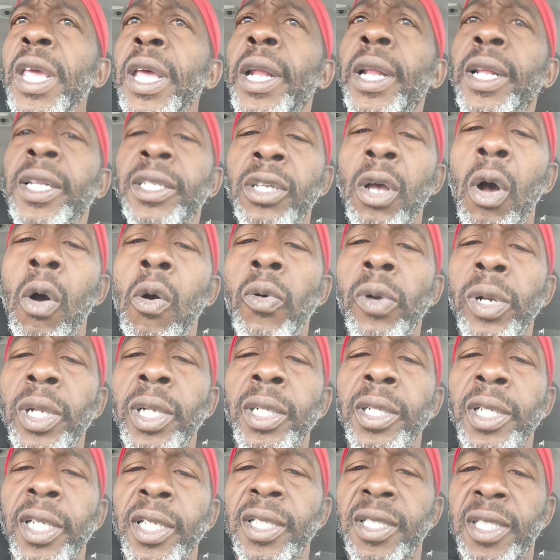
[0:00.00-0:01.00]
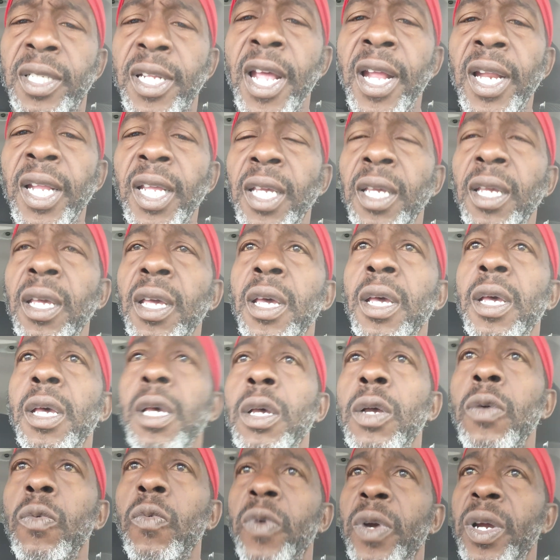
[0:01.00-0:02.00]
And it's holding it steady.
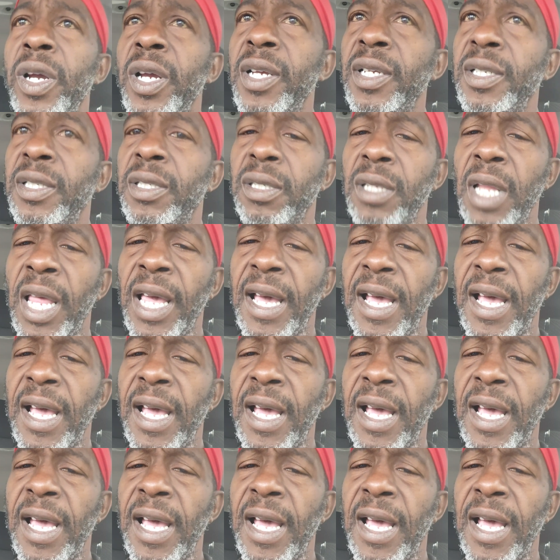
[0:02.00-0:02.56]
Whereas,